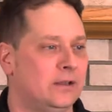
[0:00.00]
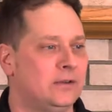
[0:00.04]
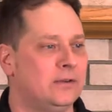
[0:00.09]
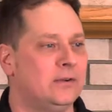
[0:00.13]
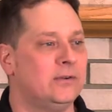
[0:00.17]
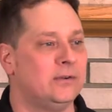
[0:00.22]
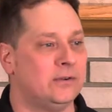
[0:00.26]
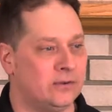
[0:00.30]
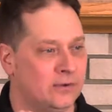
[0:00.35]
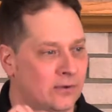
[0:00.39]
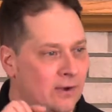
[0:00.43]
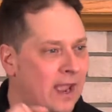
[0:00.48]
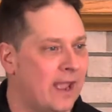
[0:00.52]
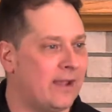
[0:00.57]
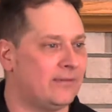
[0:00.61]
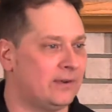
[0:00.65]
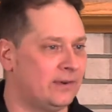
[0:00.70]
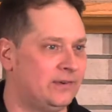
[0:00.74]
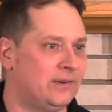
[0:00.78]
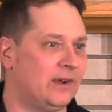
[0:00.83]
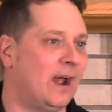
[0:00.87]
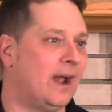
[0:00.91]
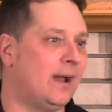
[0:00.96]
You, you have
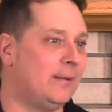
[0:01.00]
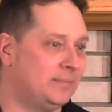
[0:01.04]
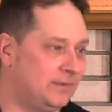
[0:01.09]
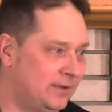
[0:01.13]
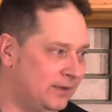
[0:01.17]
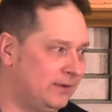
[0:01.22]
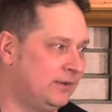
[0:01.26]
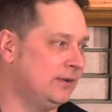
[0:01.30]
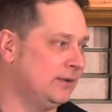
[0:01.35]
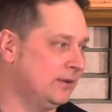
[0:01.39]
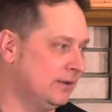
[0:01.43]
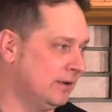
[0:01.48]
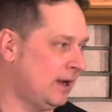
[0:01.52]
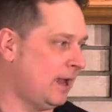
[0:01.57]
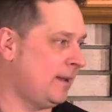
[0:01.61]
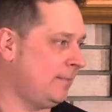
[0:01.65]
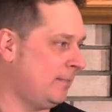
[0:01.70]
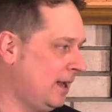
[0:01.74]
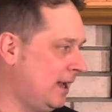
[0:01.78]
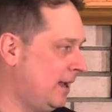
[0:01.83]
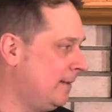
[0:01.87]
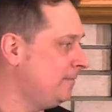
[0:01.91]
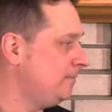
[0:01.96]
a job to do.
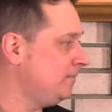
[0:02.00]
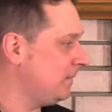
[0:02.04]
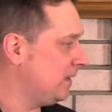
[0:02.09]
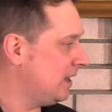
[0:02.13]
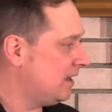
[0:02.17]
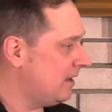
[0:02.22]
Amen?